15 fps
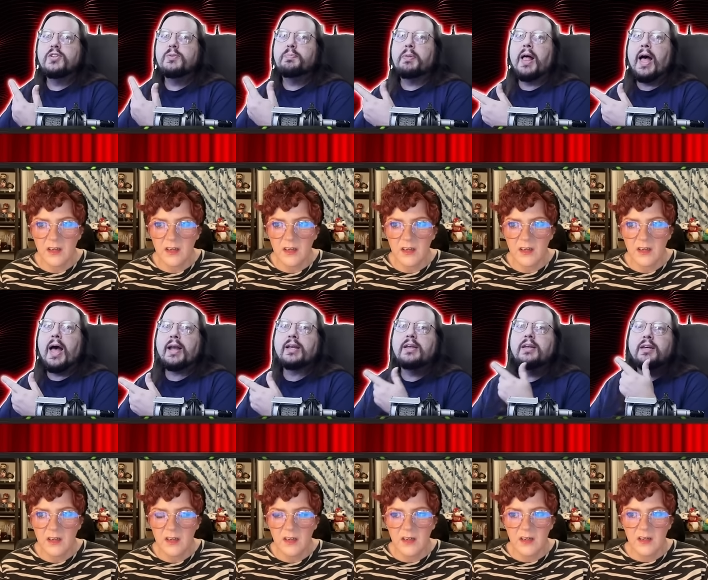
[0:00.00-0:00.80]
Speaker 1: touches
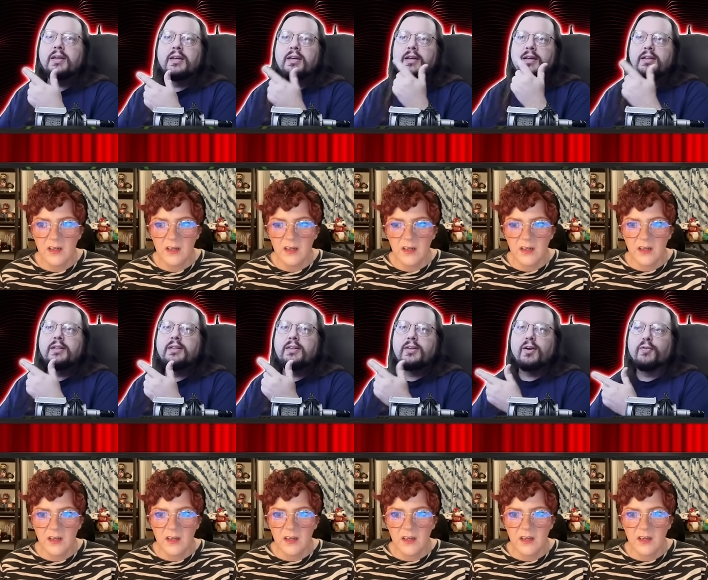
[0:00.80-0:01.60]
black,
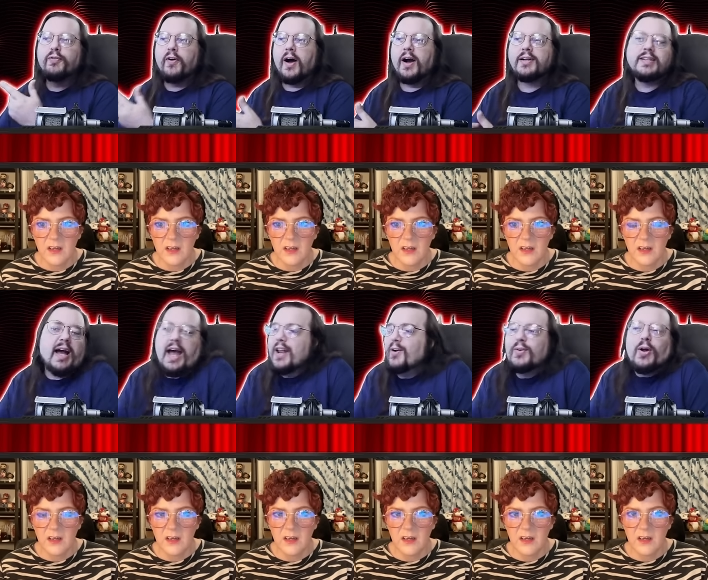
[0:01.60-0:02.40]
you're fucked.
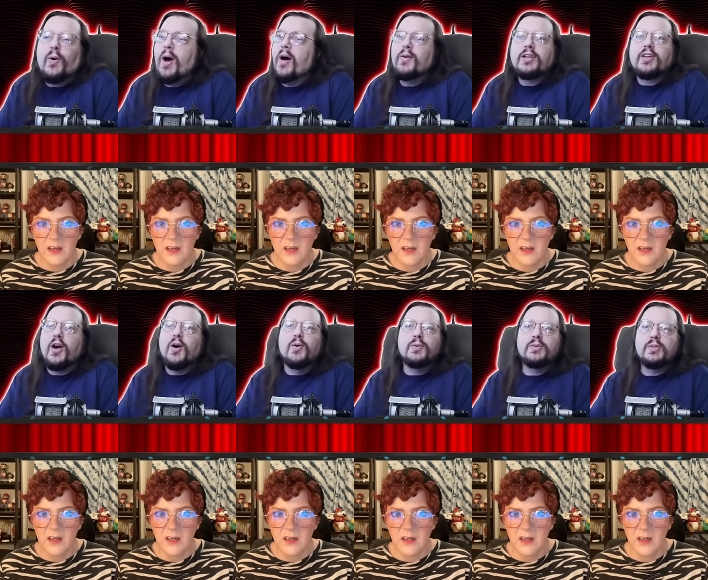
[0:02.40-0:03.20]
I don't know how it
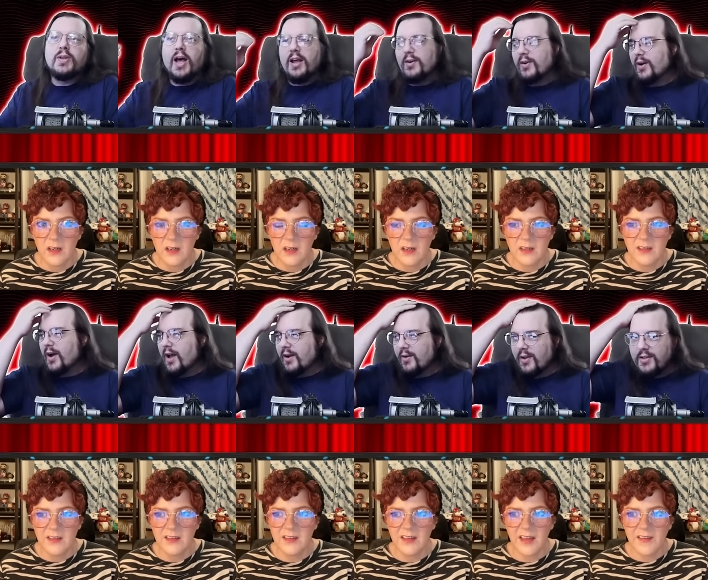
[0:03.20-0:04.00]
goes. I don't
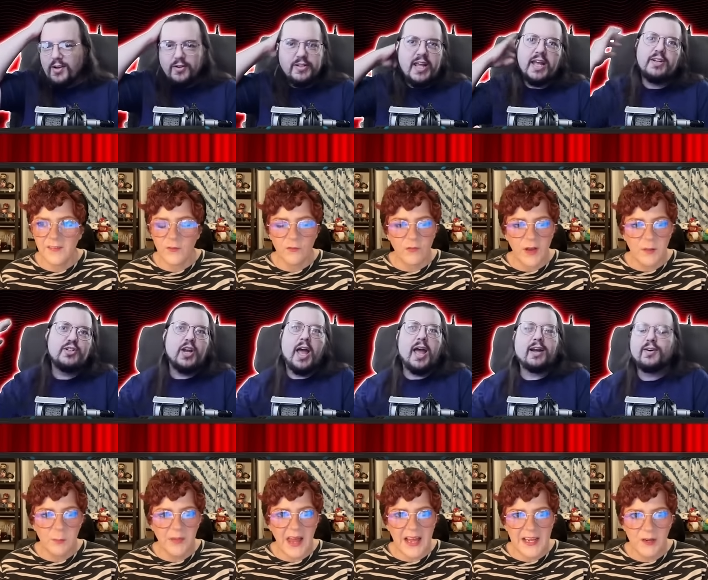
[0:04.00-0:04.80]
know. I don't like the
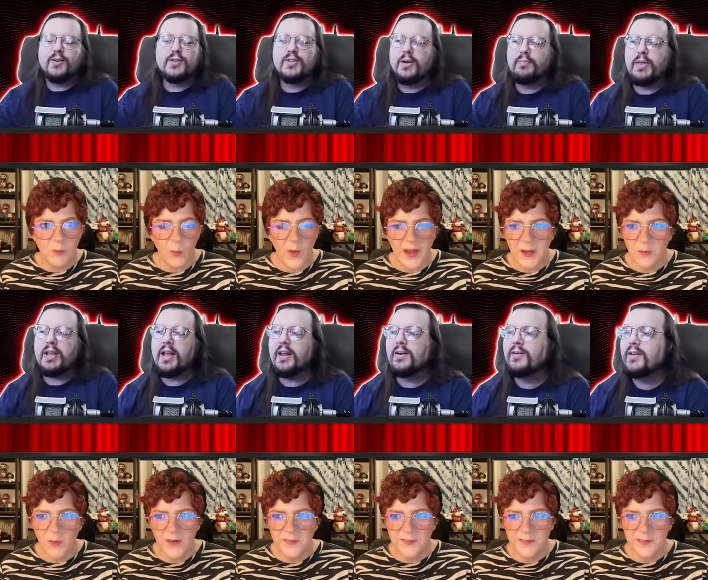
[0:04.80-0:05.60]
red, black, and white
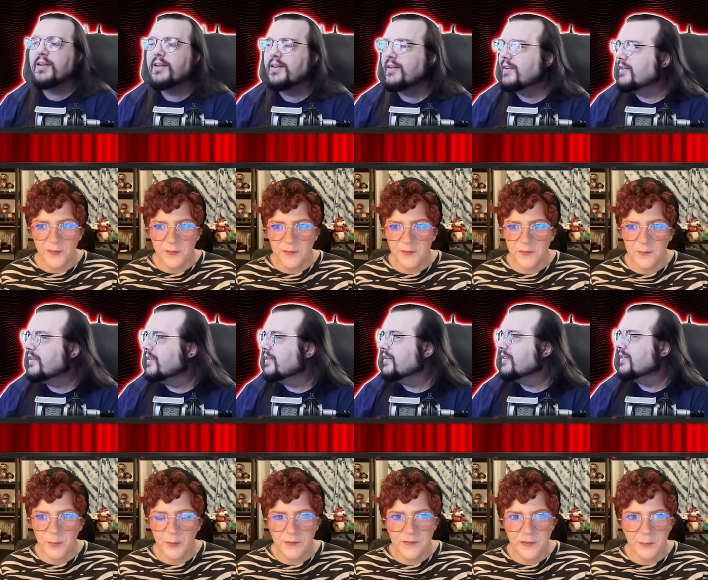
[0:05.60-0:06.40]
ones.
Speaker 2: Those are
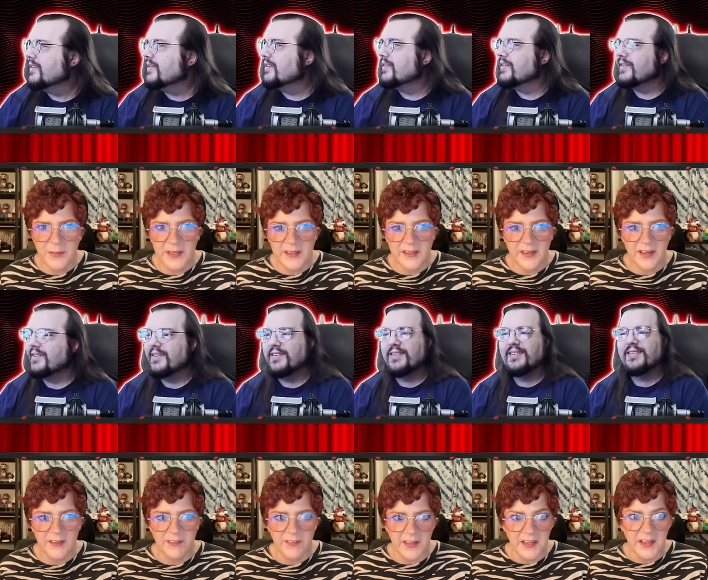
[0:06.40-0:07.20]
supposed to be,
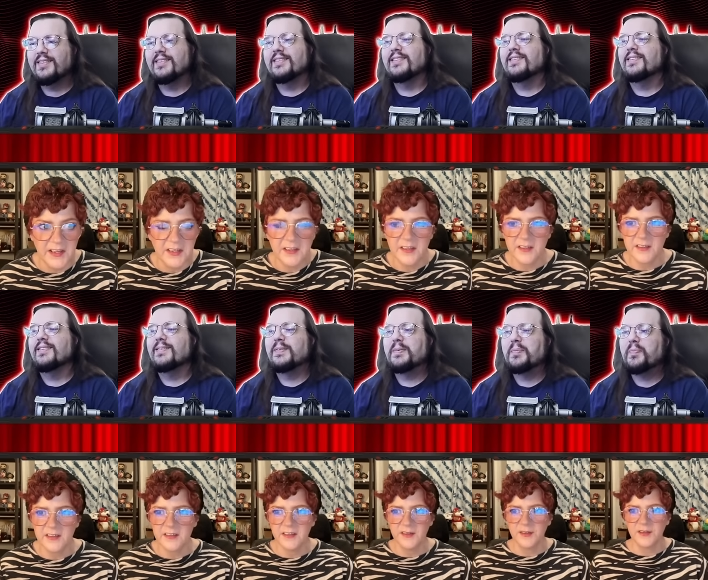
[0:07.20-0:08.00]
I
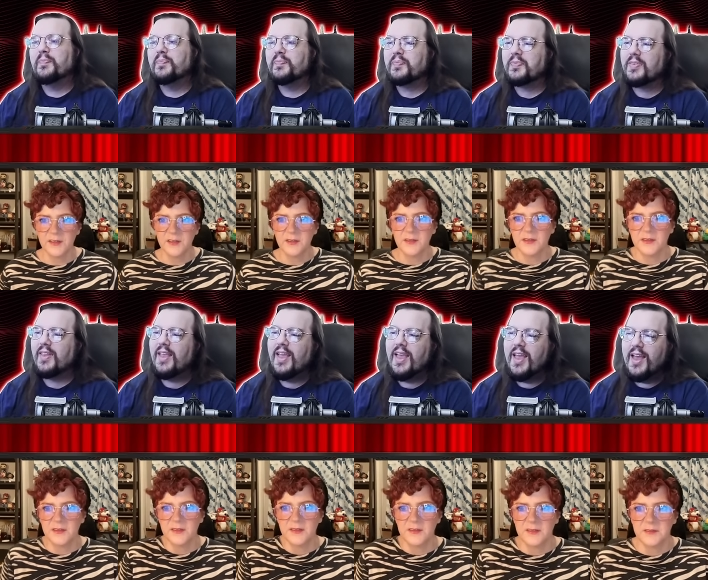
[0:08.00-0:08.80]
think.
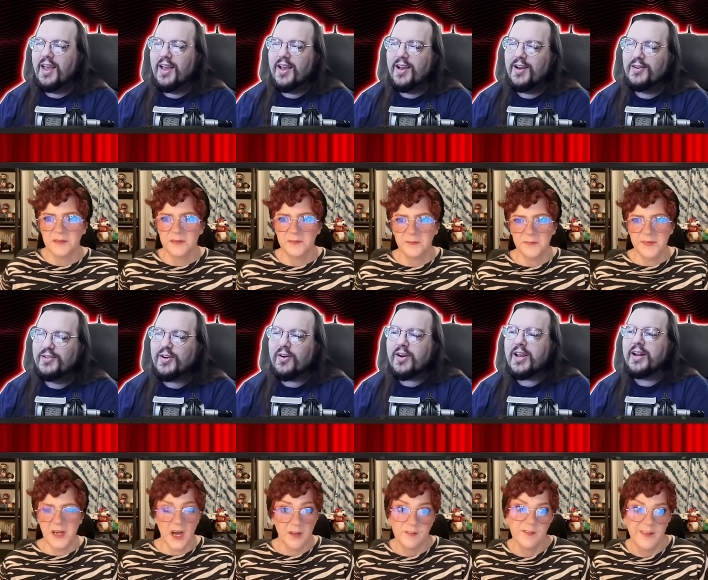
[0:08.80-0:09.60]

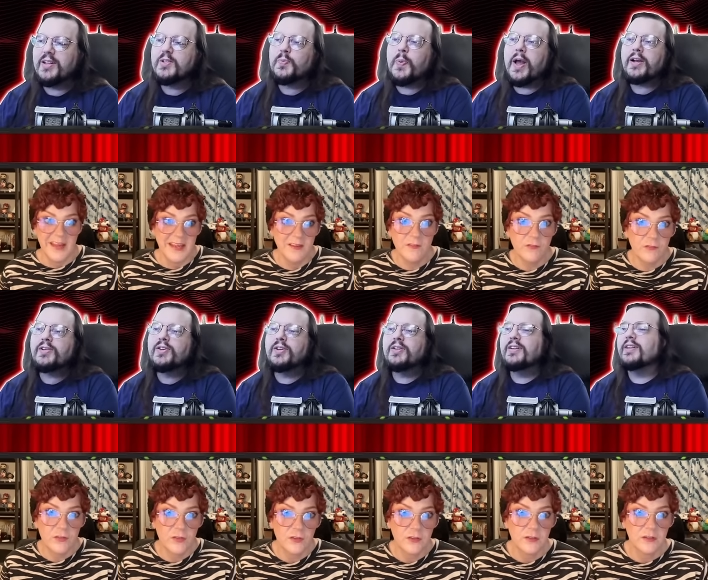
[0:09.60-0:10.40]
Speaker 1: Not During safe.
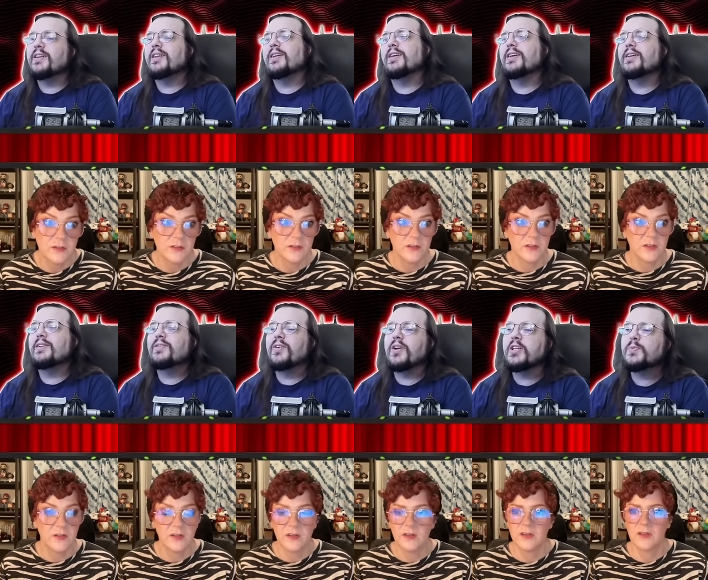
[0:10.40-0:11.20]
inspection,
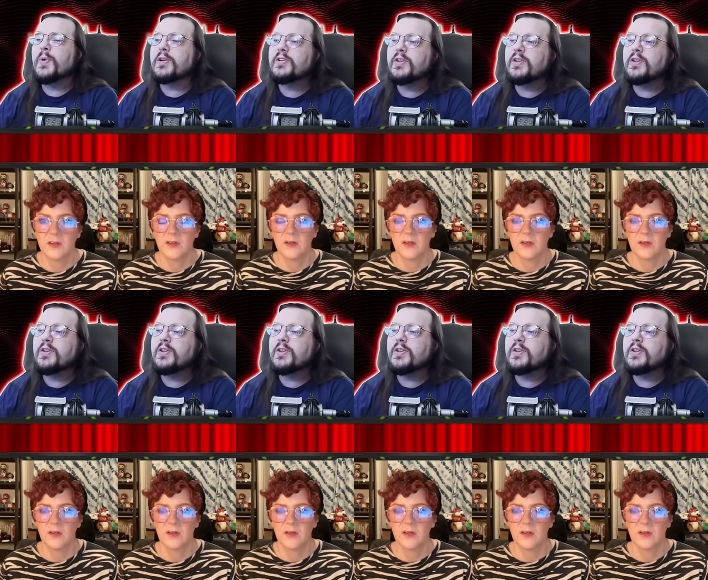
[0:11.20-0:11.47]
during